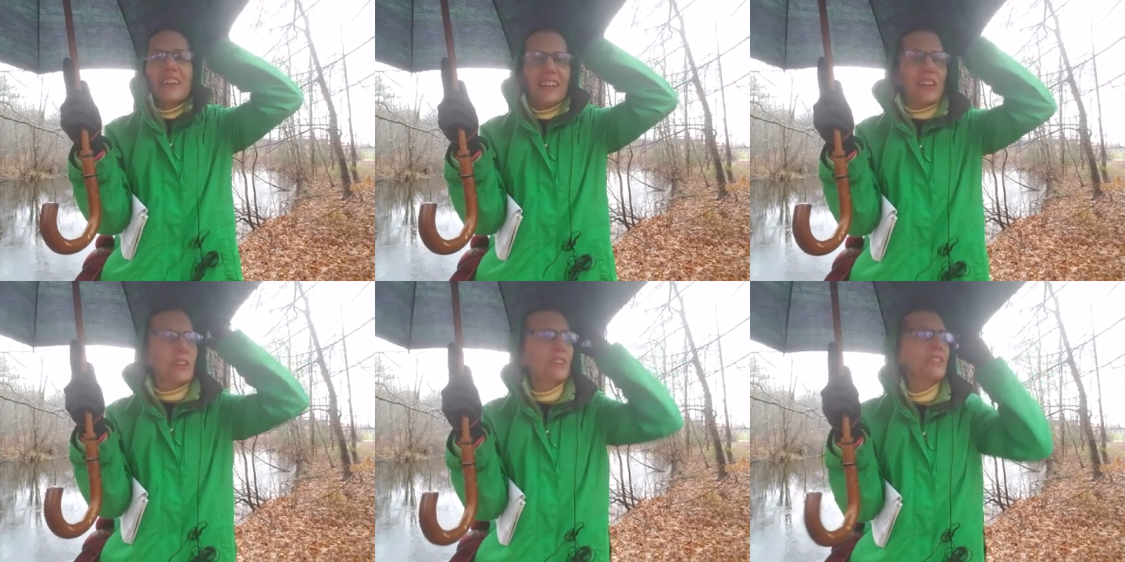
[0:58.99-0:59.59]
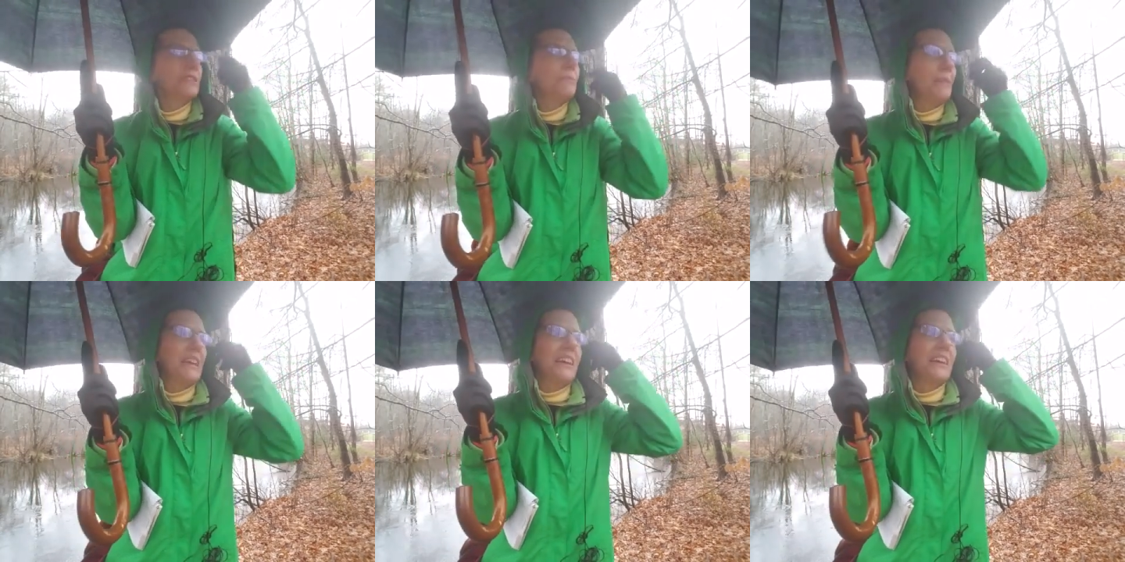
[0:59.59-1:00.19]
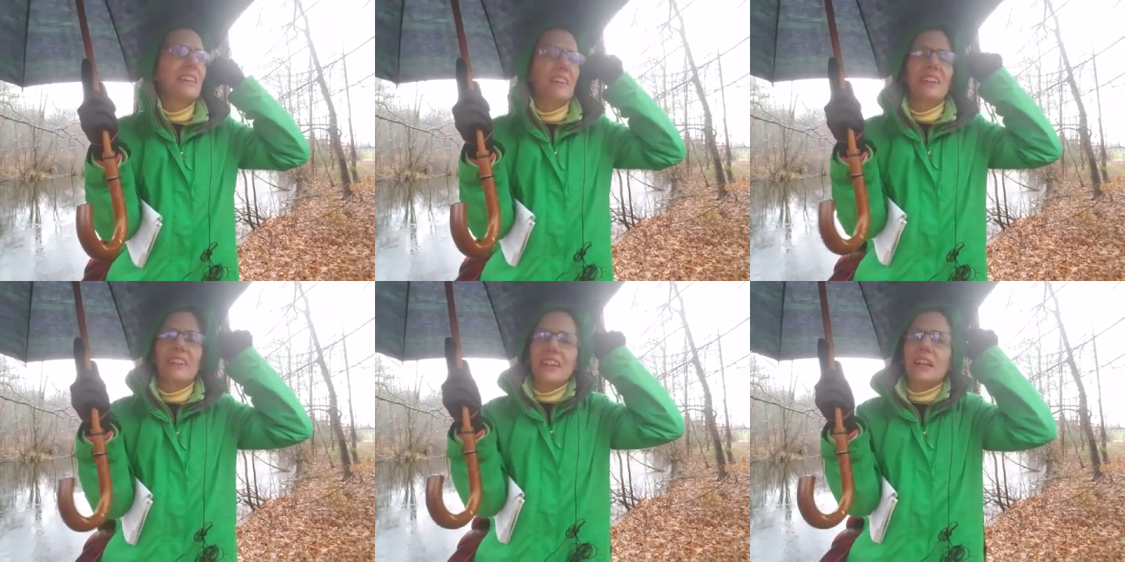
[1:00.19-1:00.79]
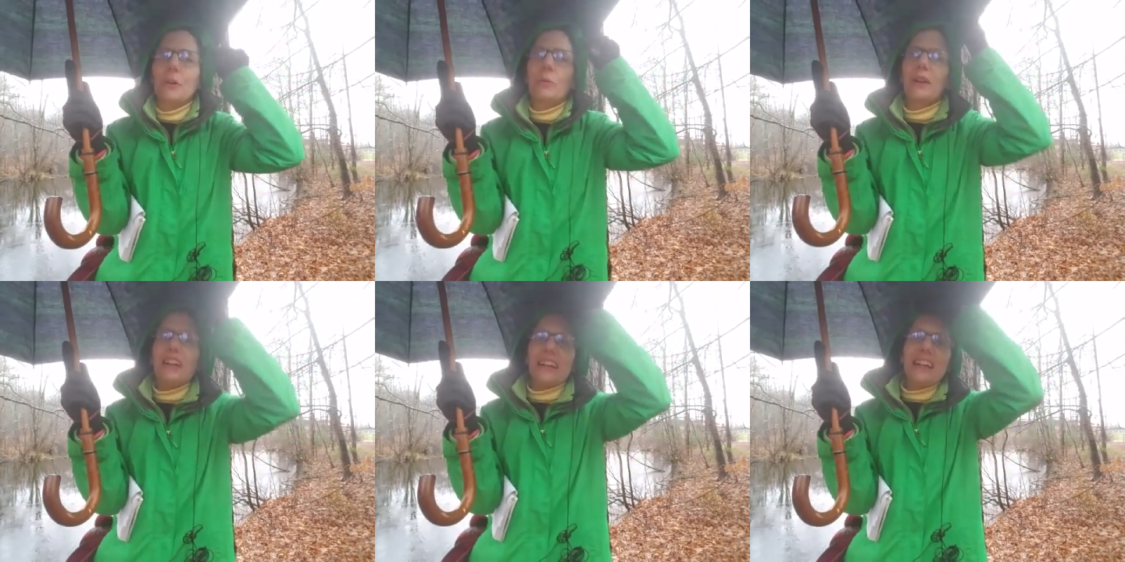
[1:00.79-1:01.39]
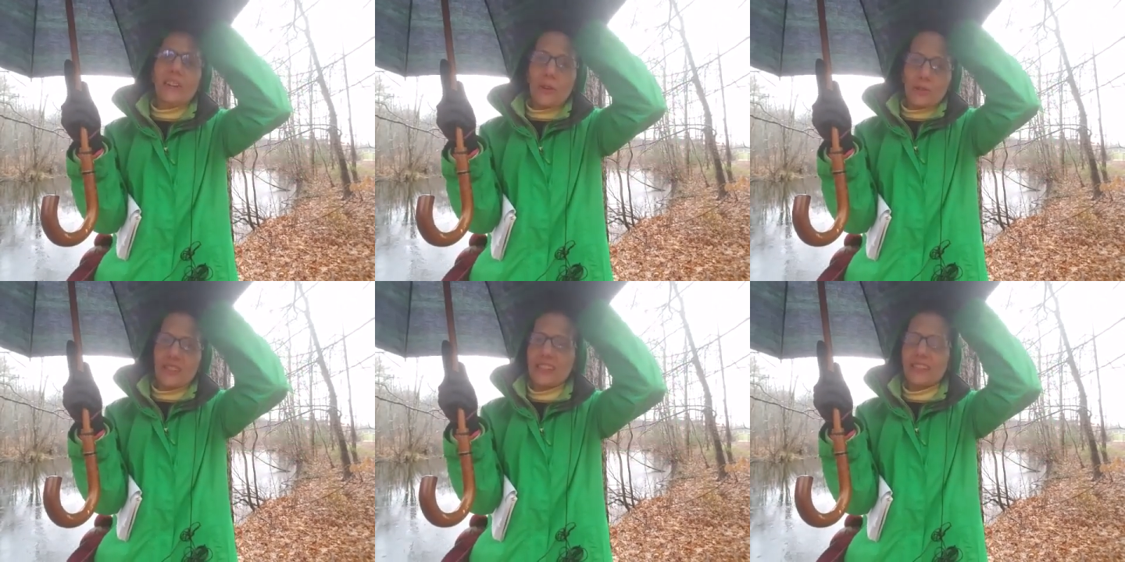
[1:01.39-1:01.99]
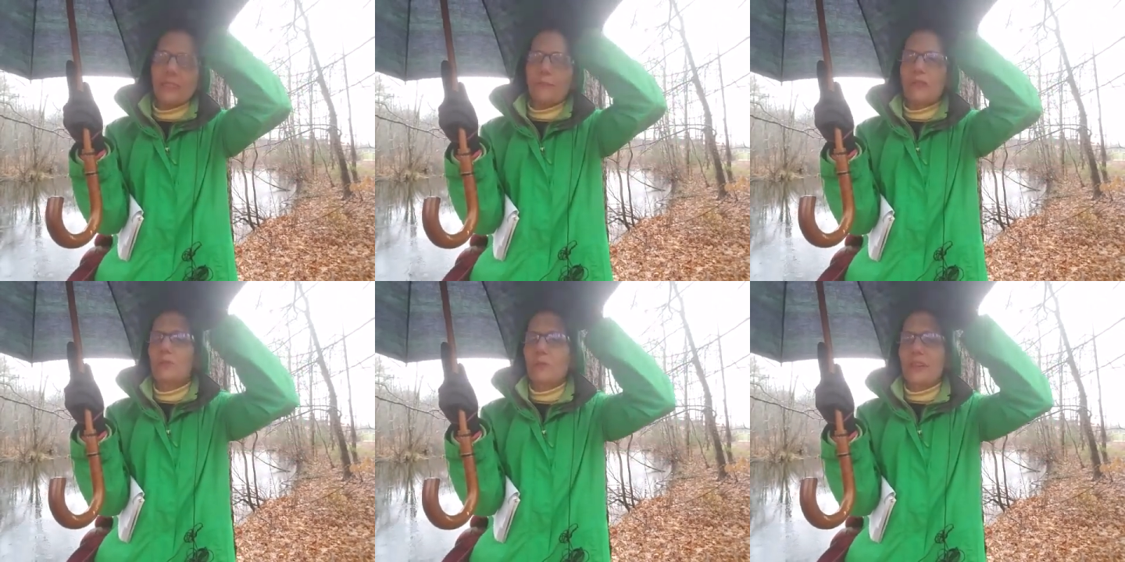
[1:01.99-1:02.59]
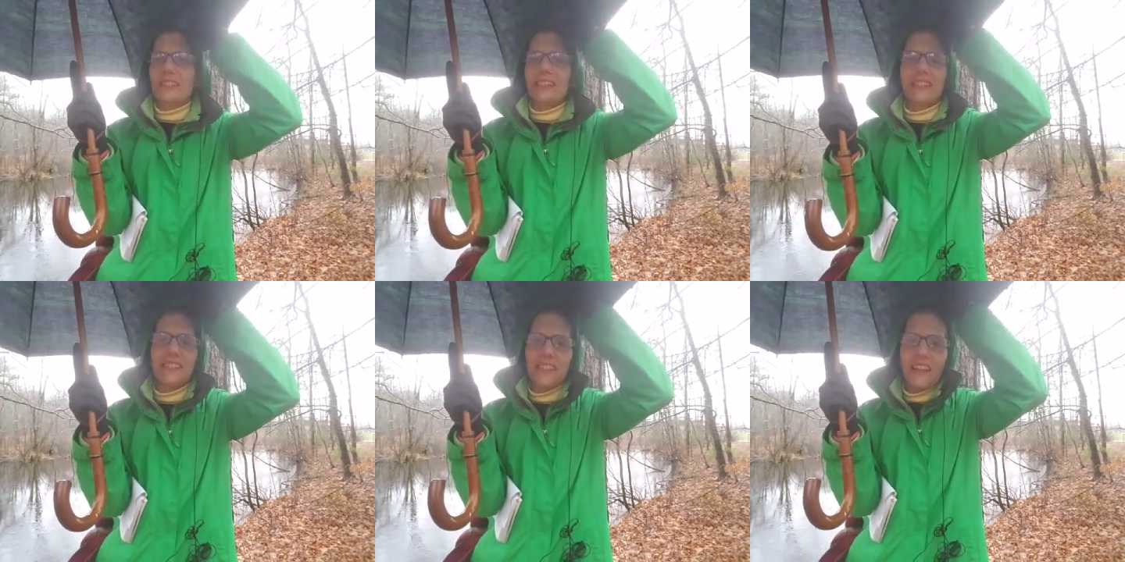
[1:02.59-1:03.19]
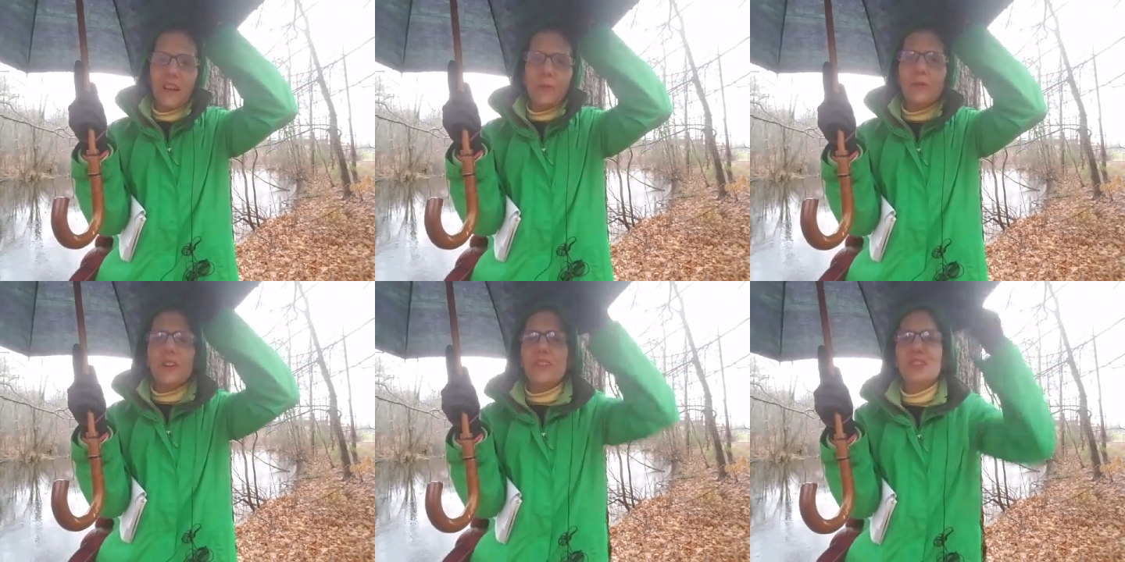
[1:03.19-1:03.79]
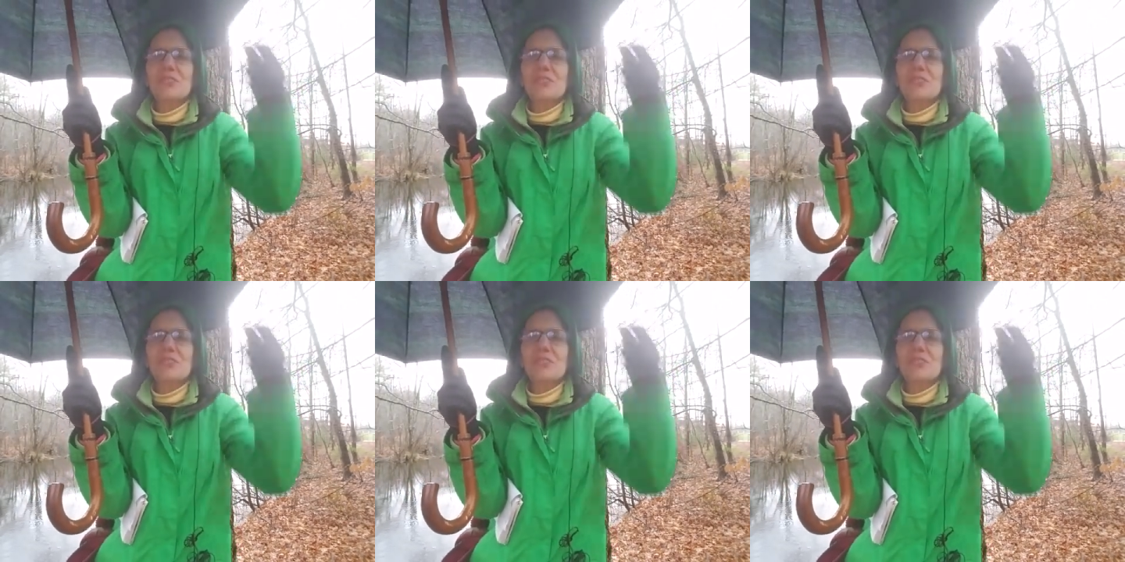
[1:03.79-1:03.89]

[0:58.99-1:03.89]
occurs to me, you know, what an ecosystem this place is. Wherever you